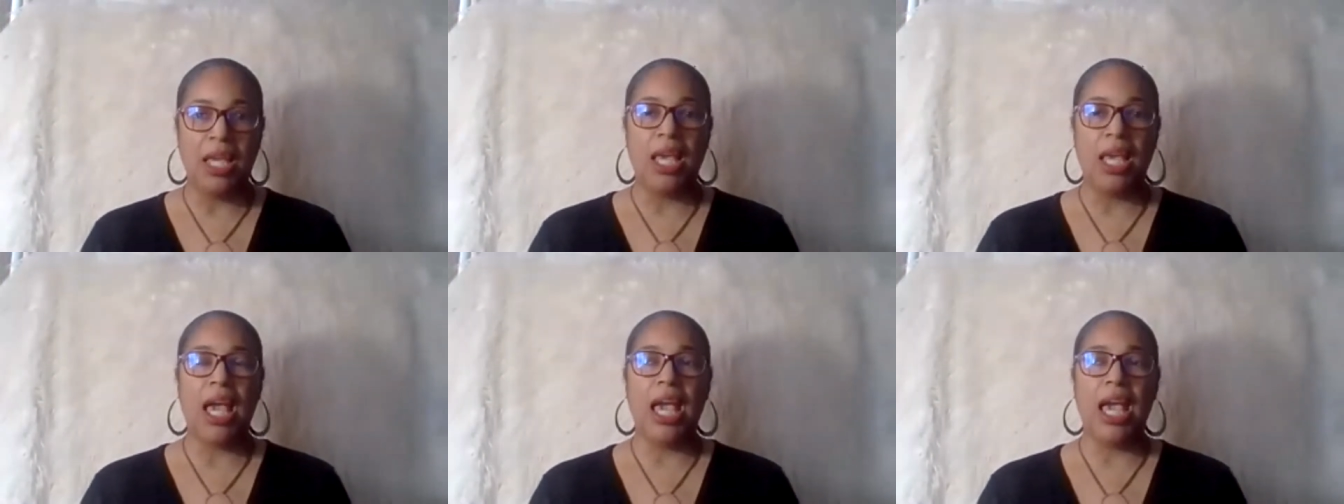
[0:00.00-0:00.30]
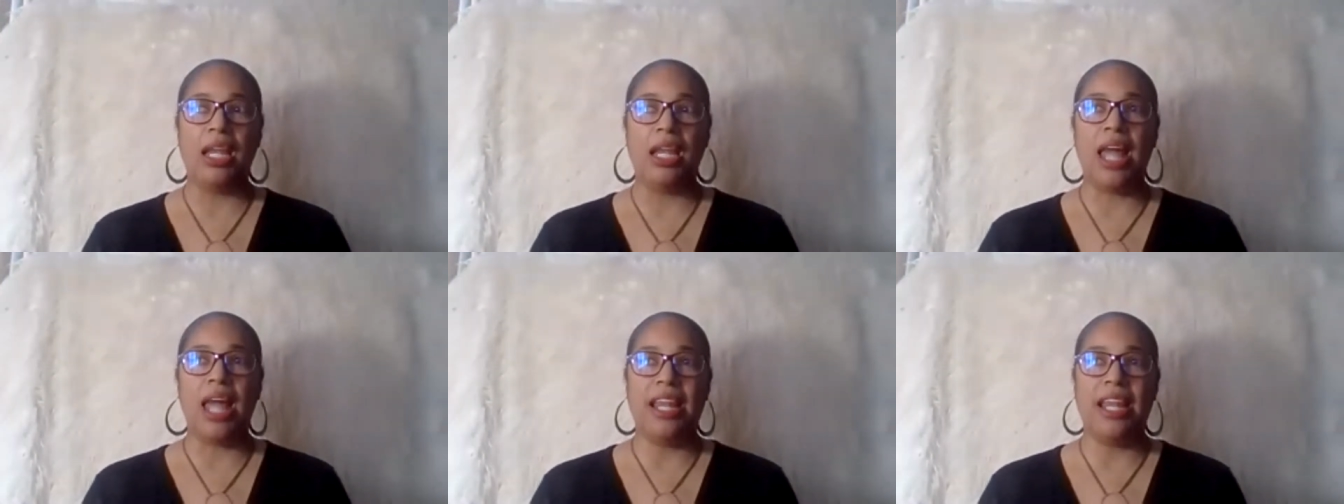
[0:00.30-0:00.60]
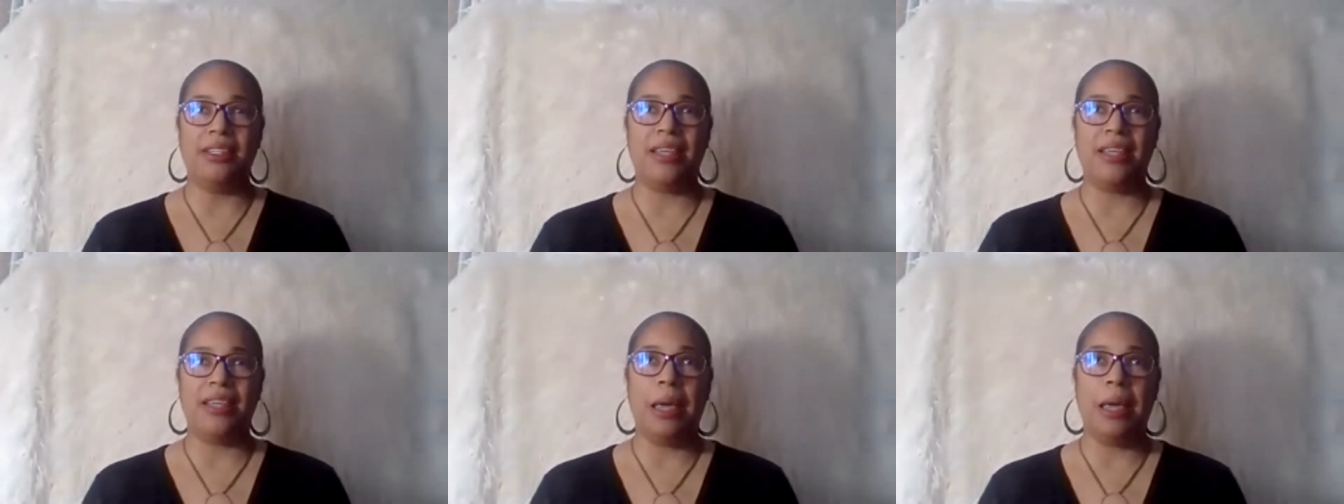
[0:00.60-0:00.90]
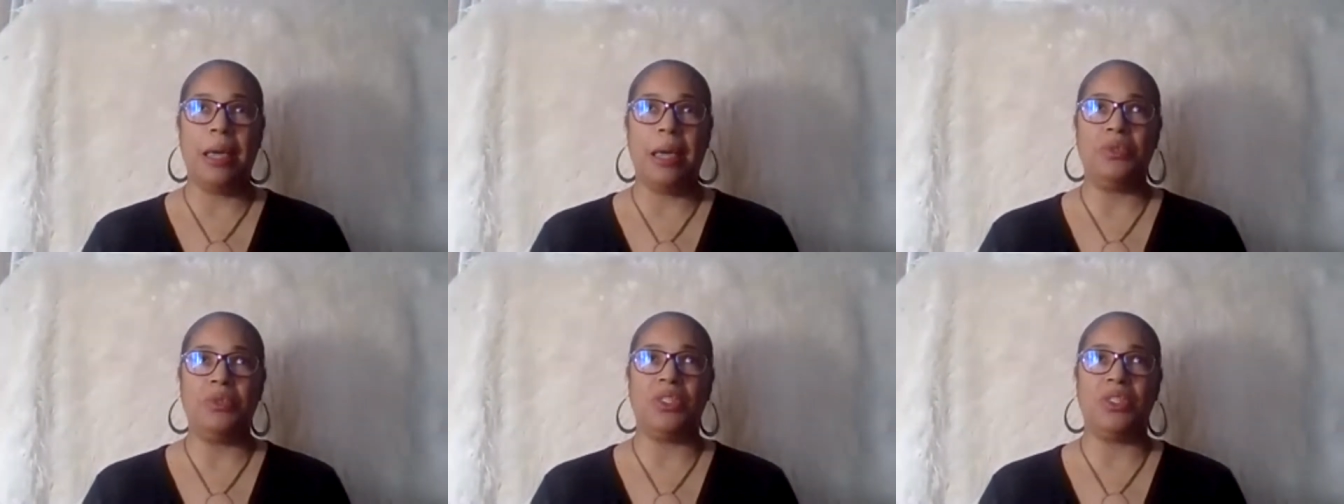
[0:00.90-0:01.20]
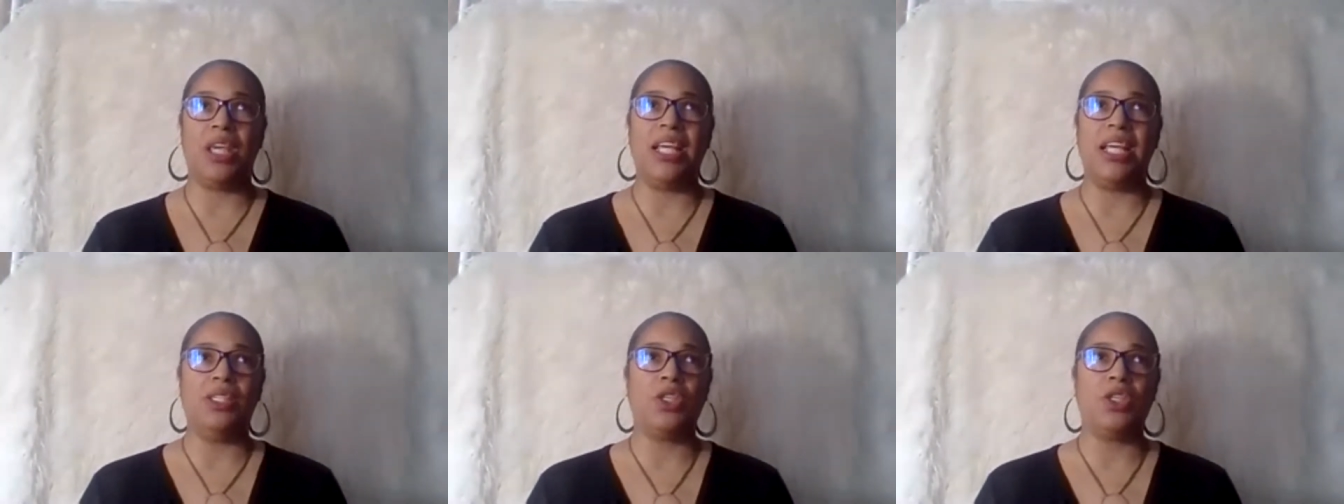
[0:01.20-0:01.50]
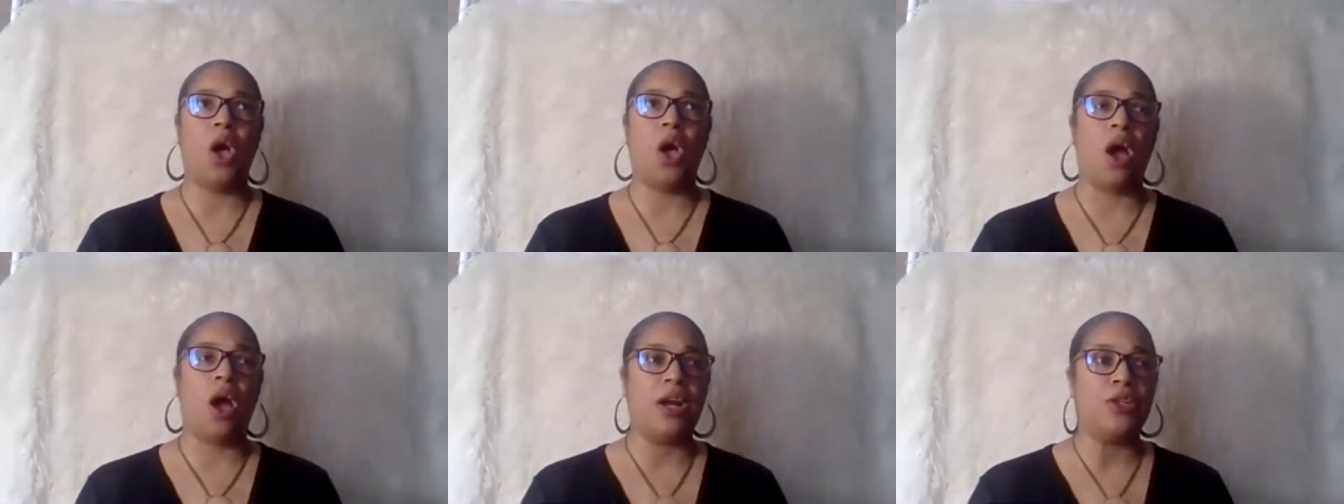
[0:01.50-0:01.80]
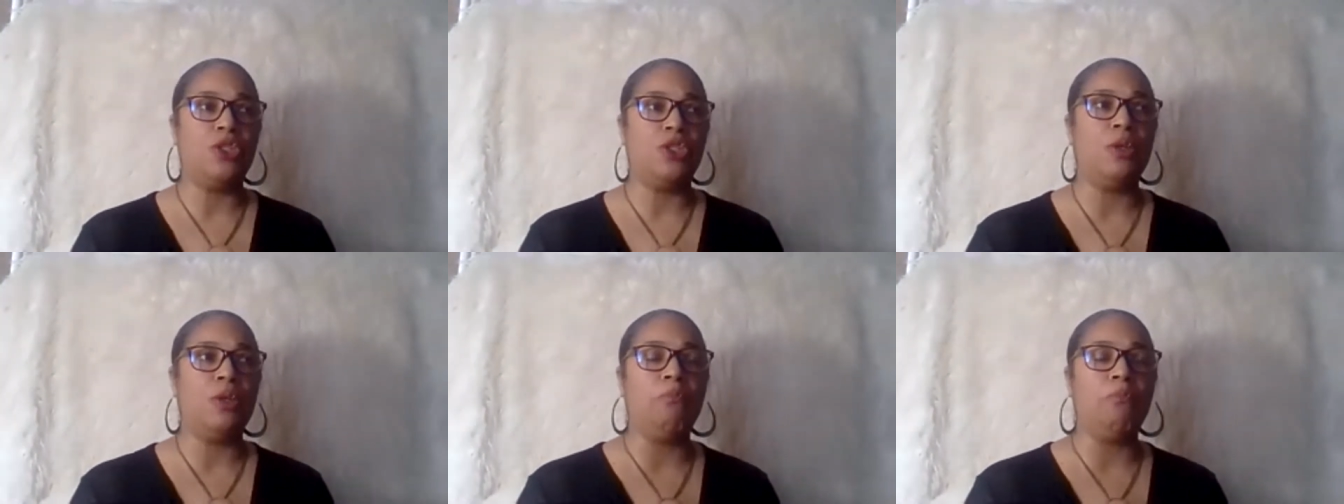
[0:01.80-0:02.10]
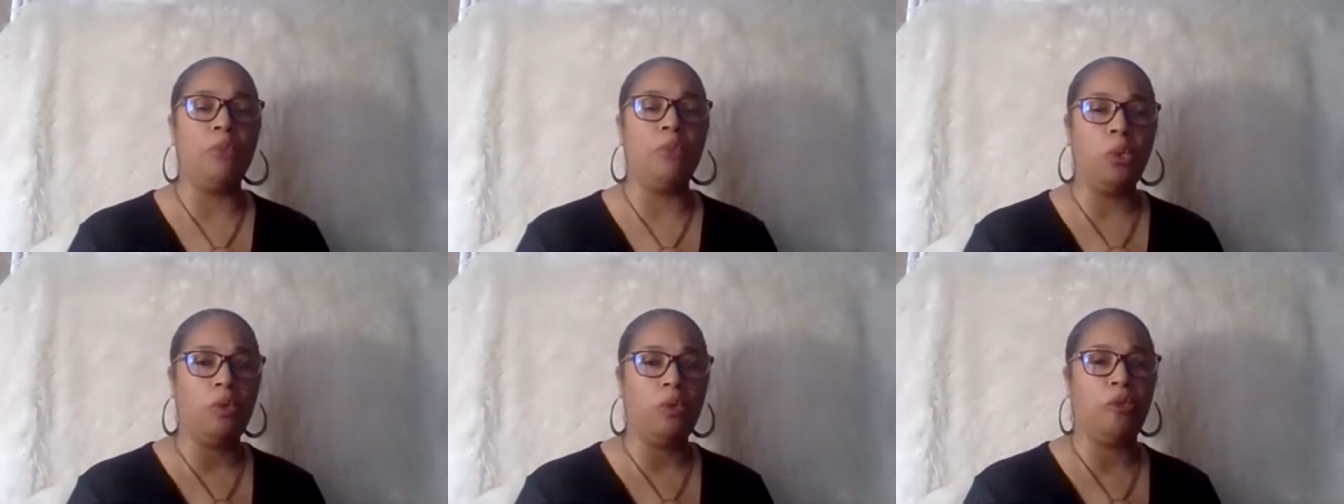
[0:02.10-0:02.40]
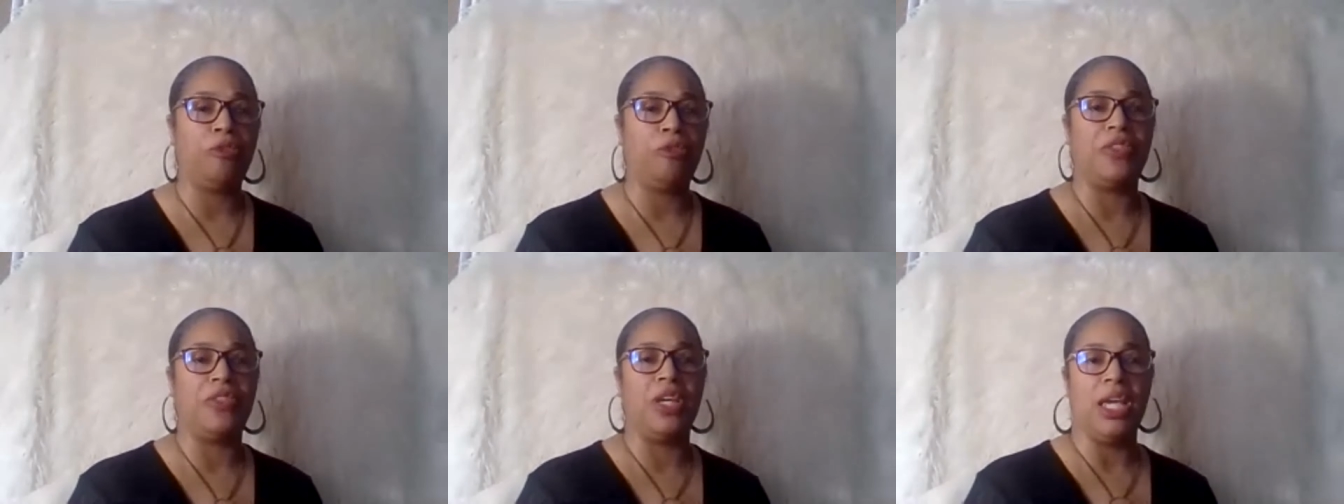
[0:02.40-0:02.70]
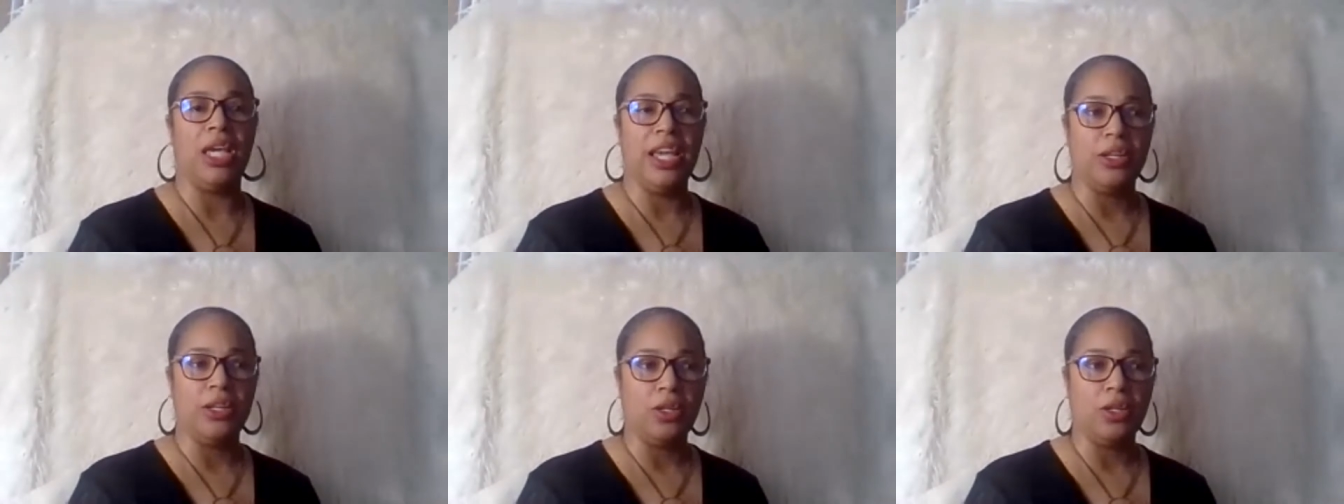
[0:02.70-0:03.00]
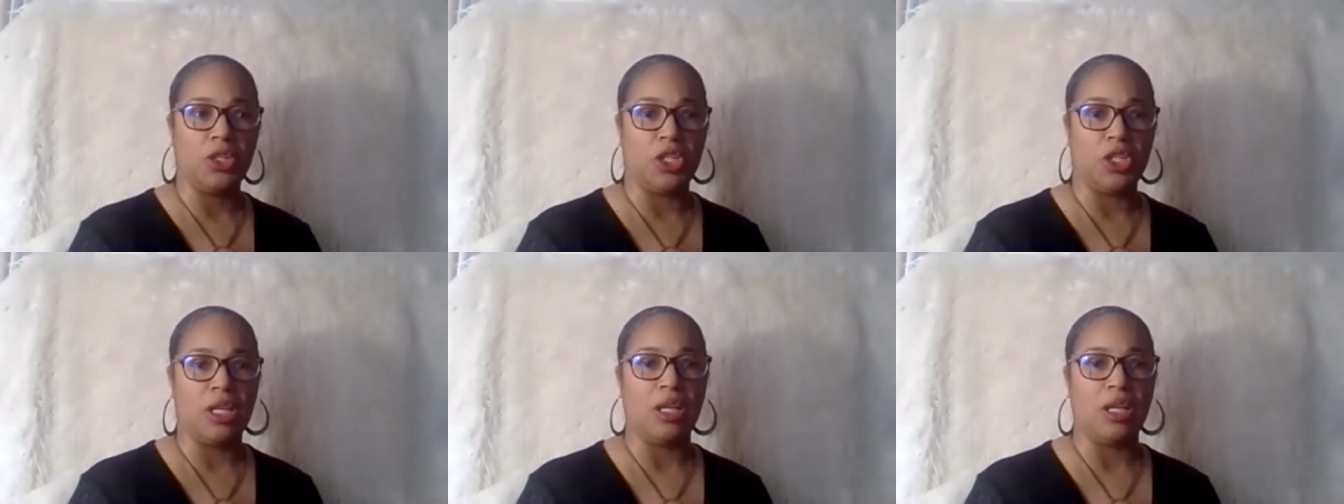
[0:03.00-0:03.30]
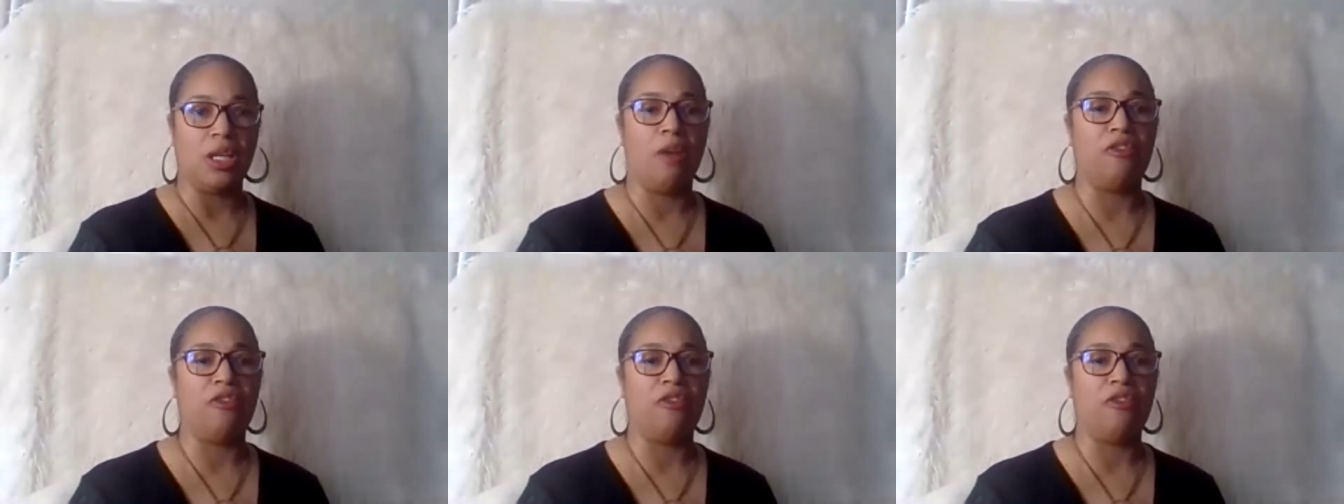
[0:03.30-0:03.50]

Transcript: And a lot of times it's hard to move the energy.